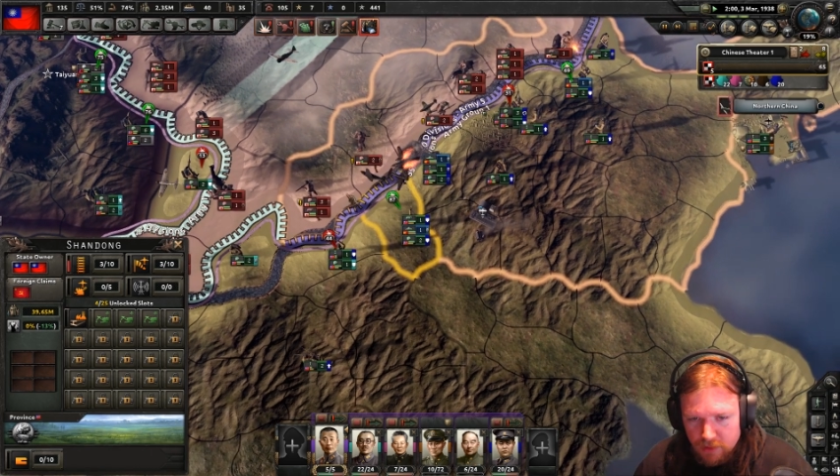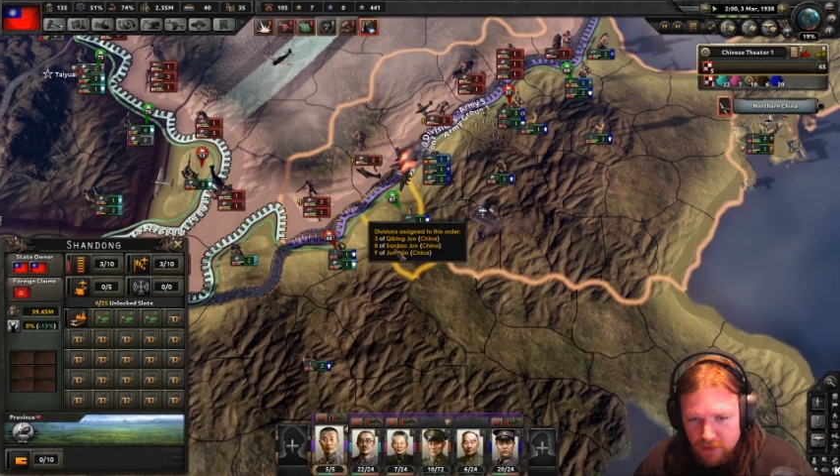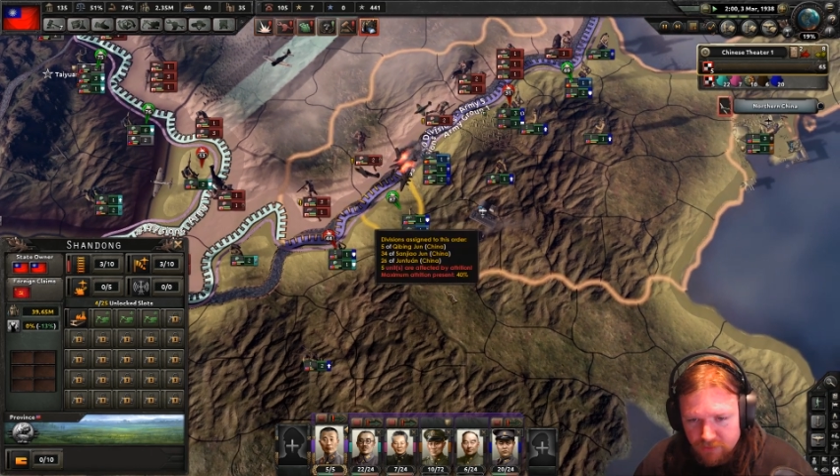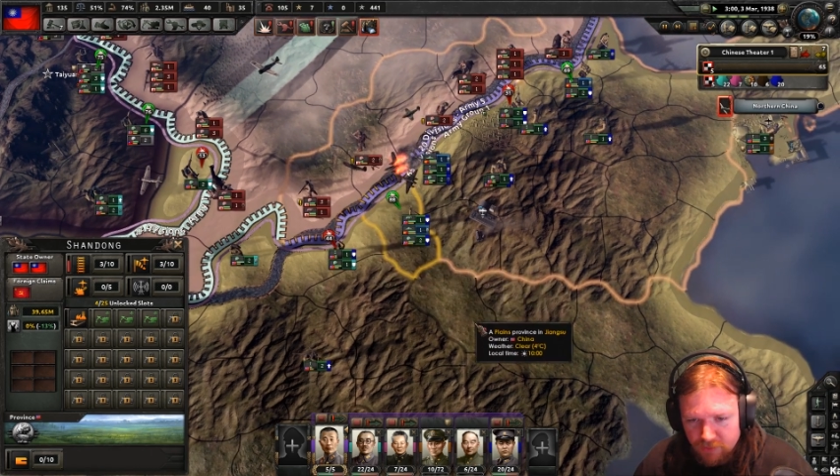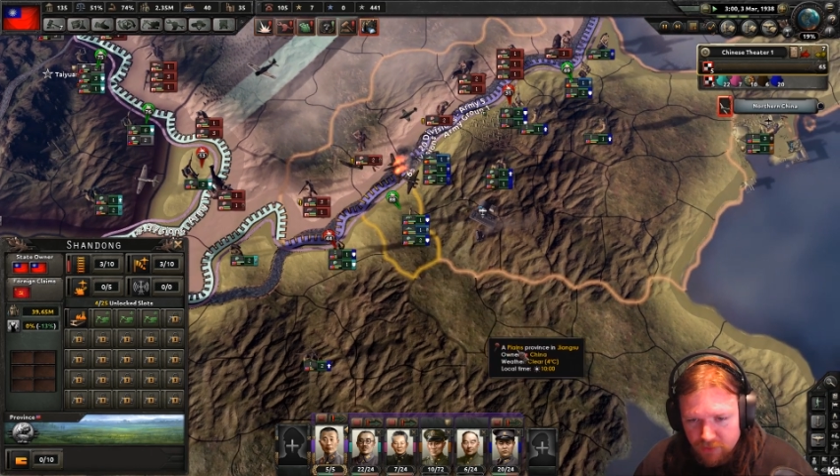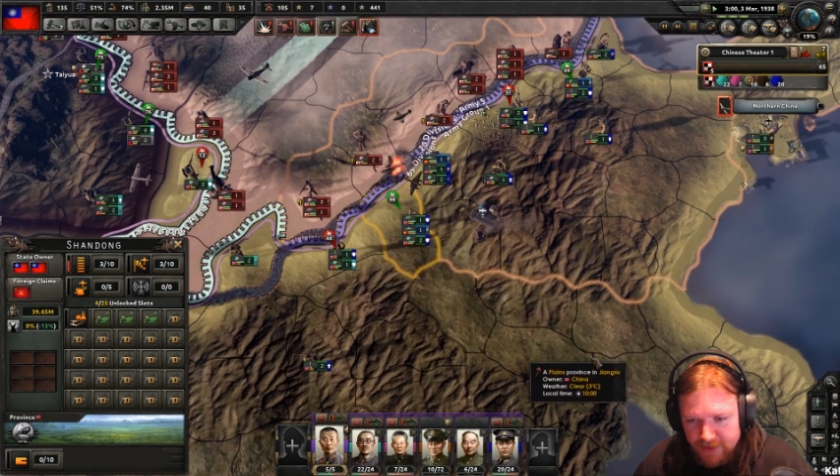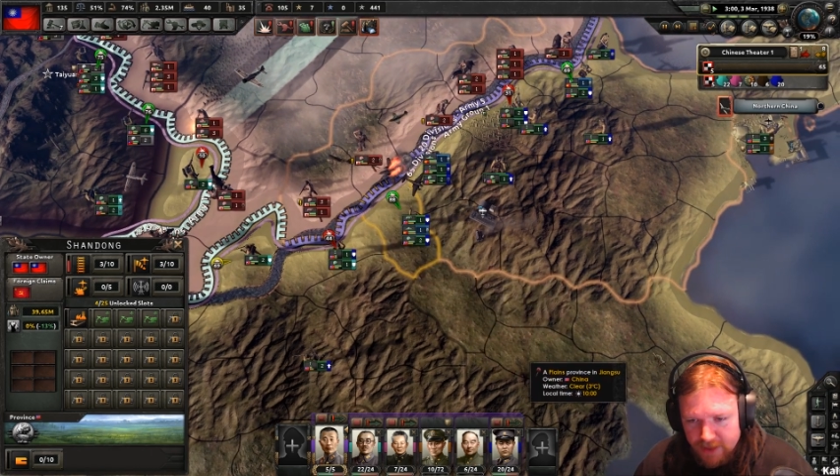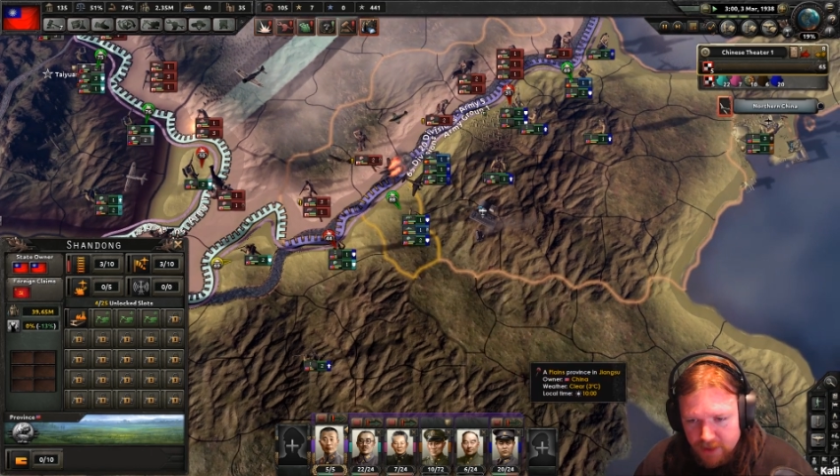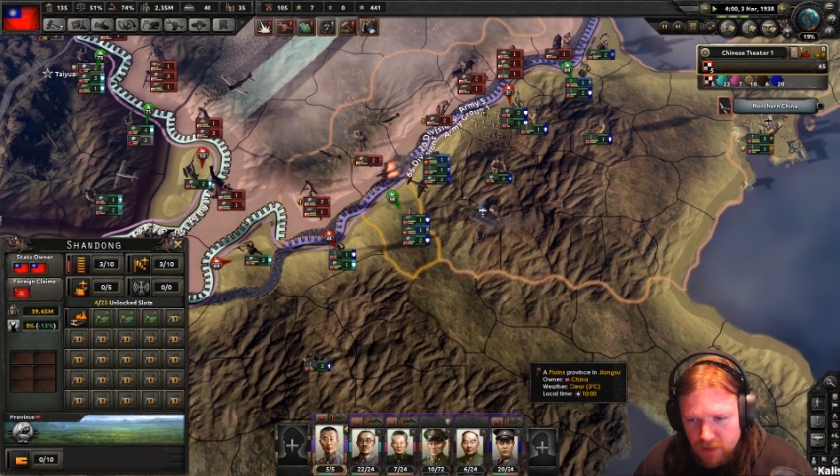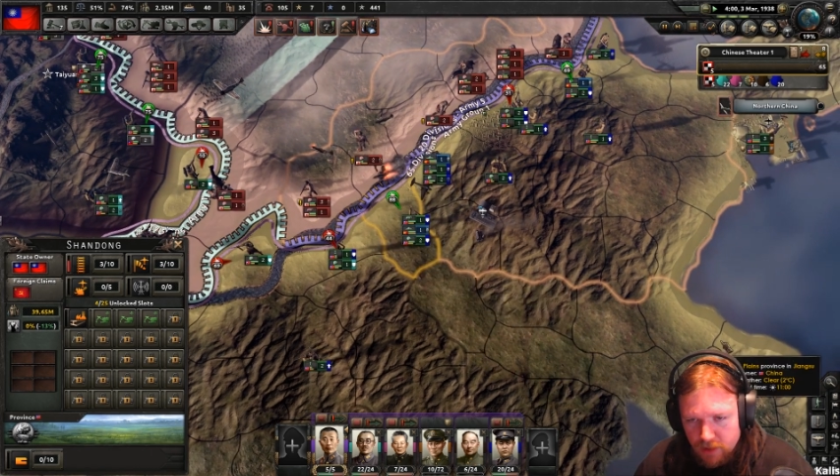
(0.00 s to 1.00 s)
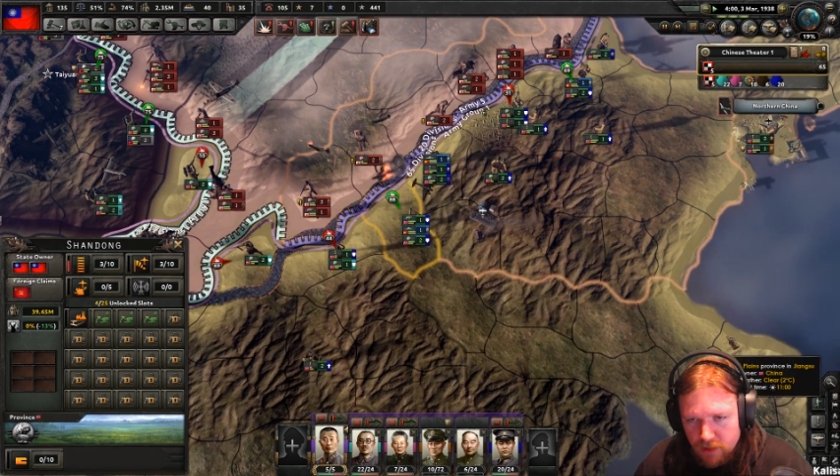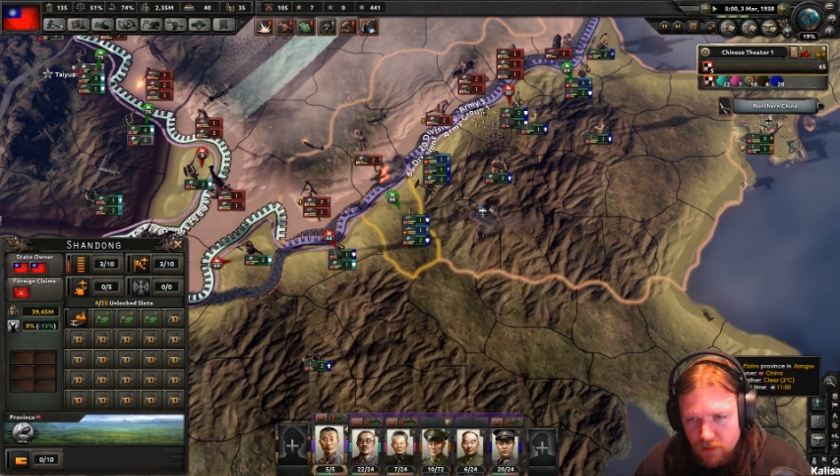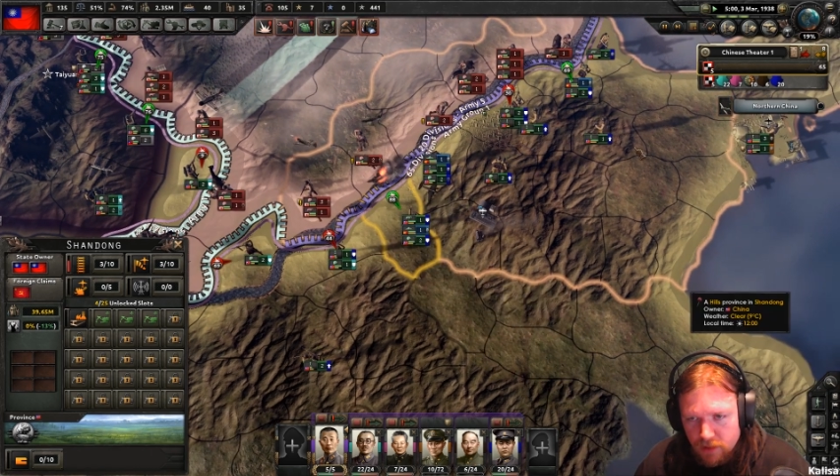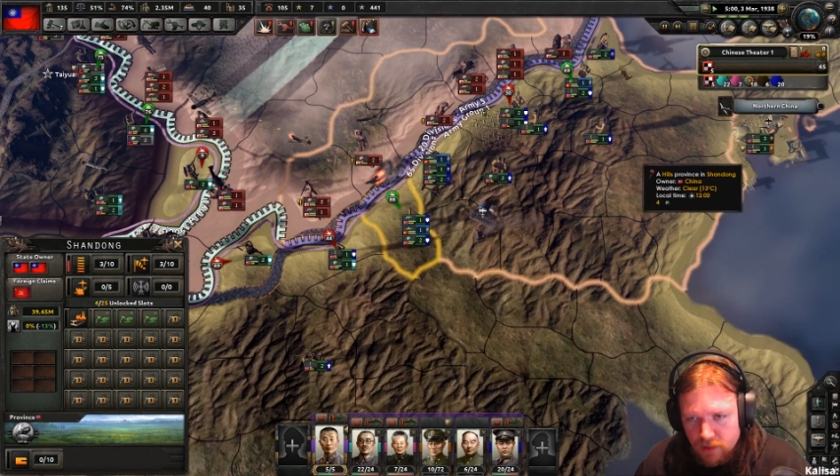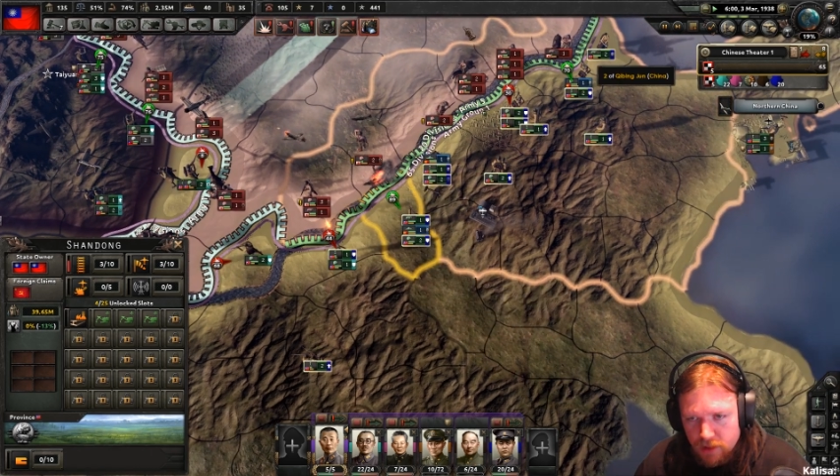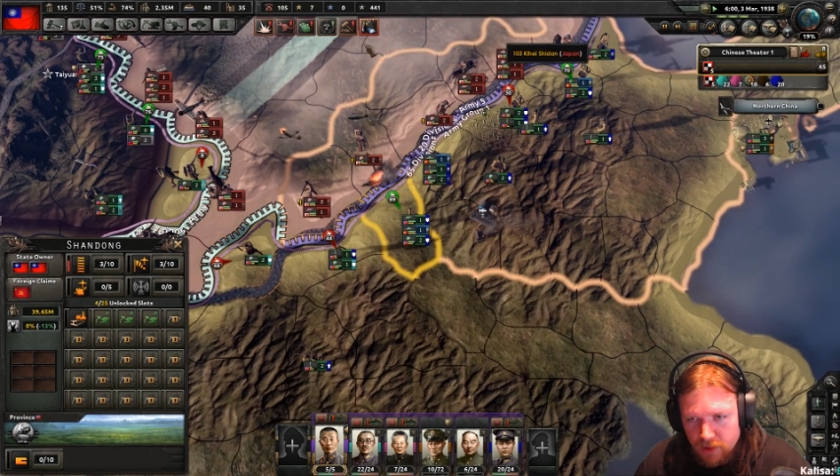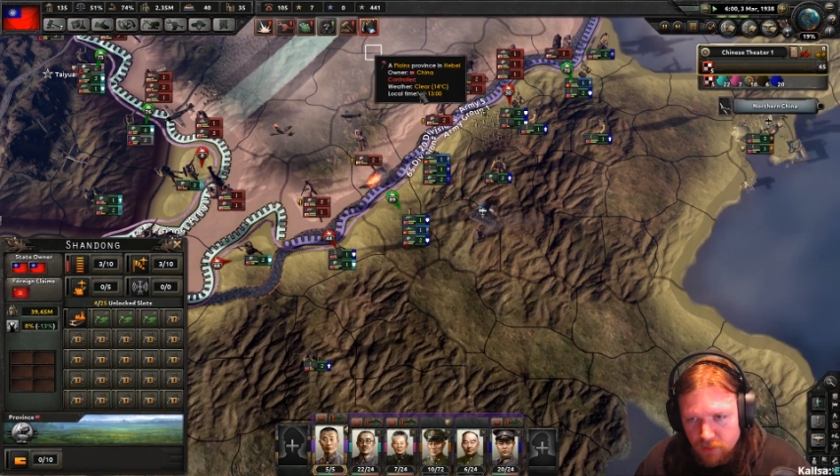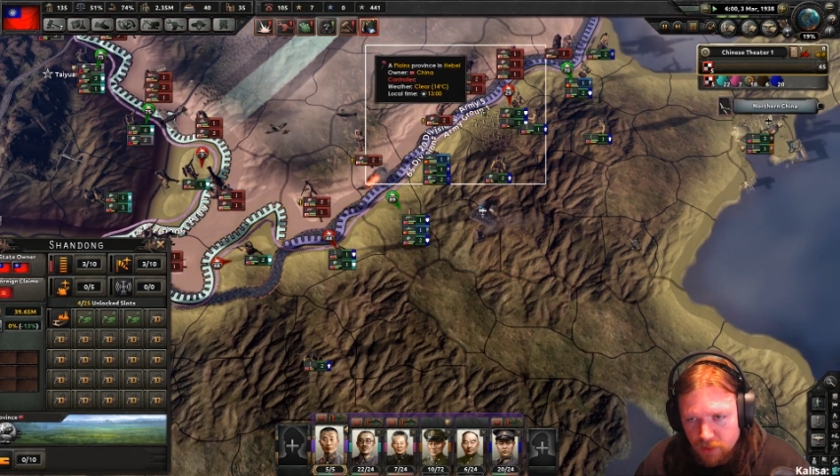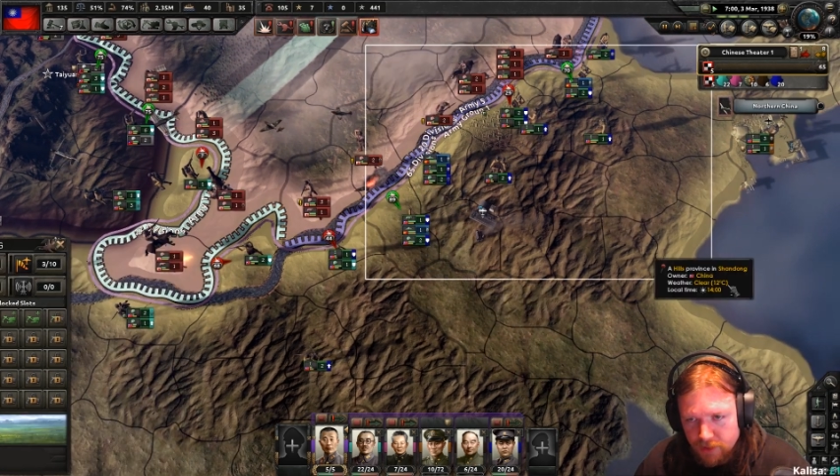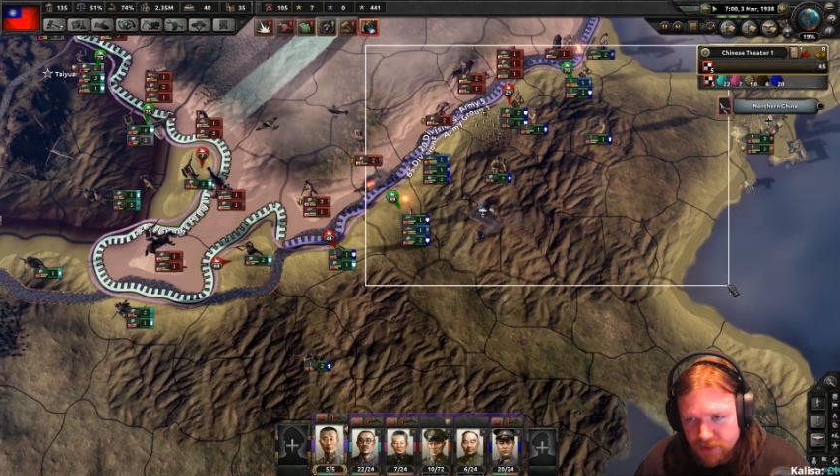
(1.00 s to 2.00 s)
Get through the valley. Cut
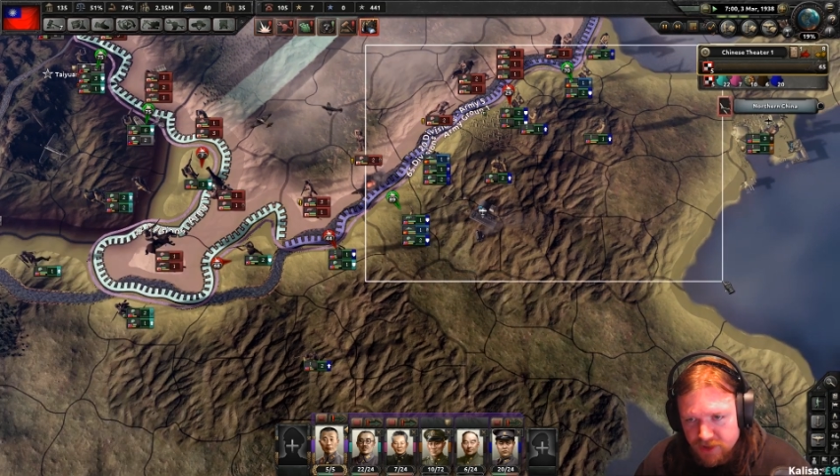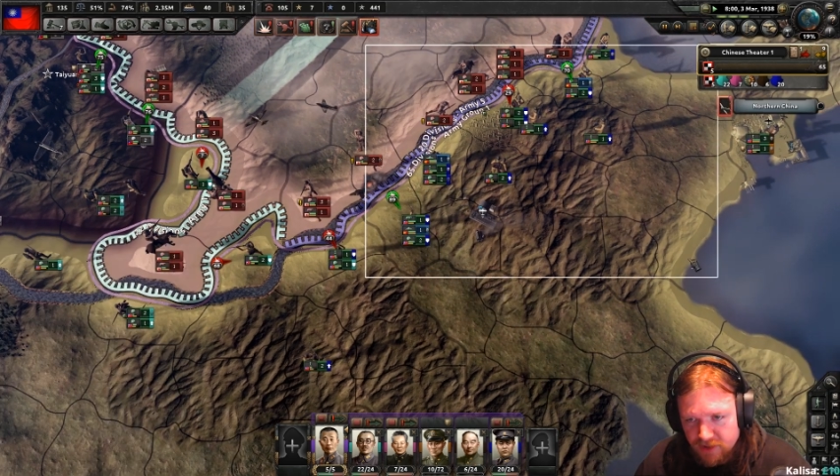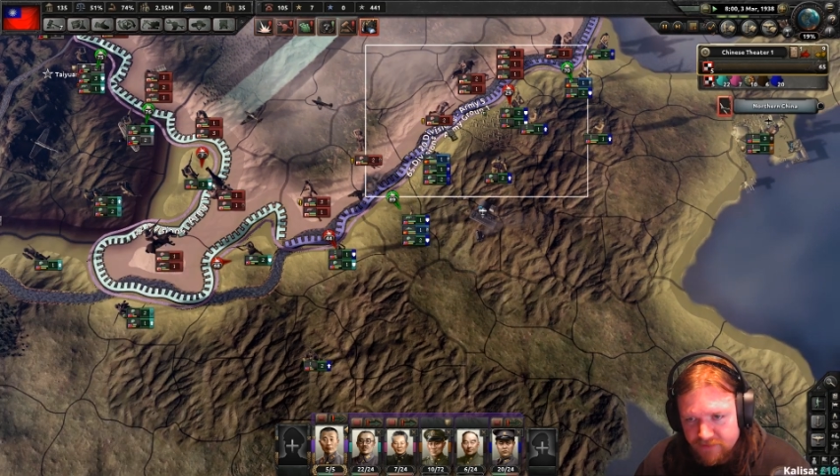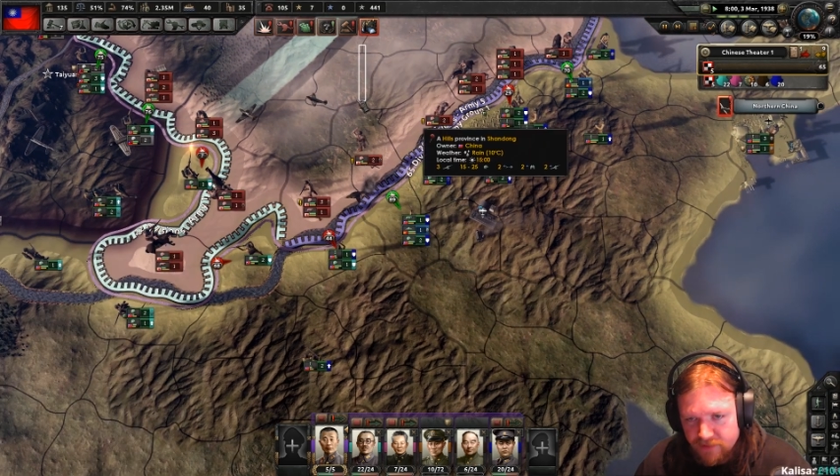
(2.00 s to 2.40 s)
all of this off.